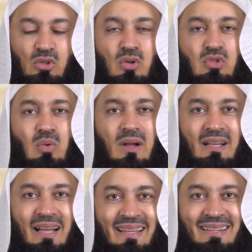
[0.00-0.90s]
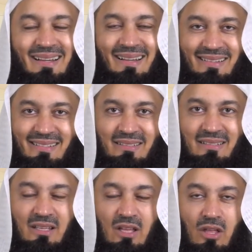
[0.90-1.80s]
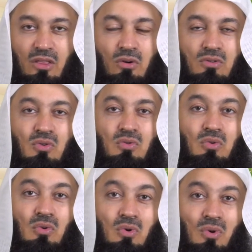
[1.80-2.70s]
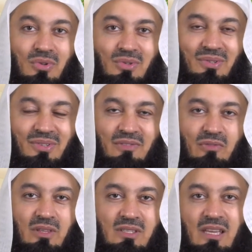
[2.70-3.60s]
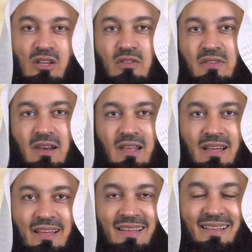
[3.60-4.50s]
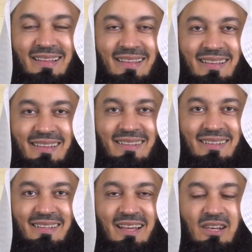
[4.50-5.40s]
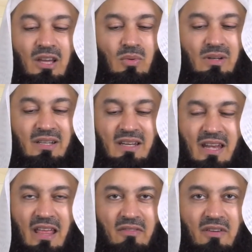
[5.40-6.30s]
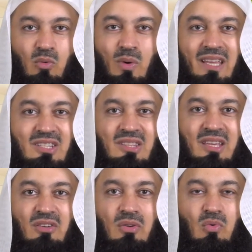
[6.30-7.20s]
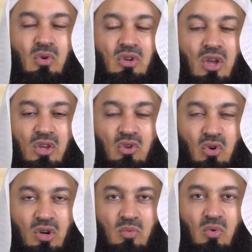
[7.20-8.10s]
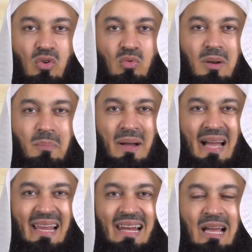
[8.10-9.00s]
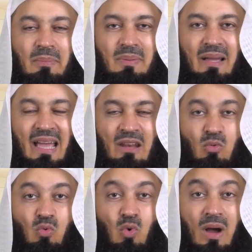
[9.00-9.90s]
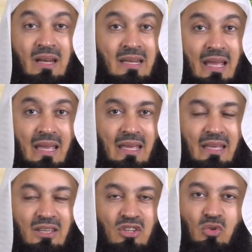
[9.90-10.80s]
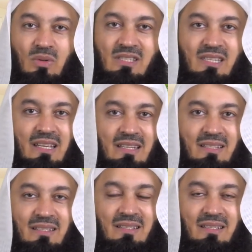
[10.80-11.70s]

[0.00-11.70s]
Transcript: those who are kind-hearted, those who do good for the sake of Allah. Allah will never waste their reward. Your reward will pile up and one day you will see it.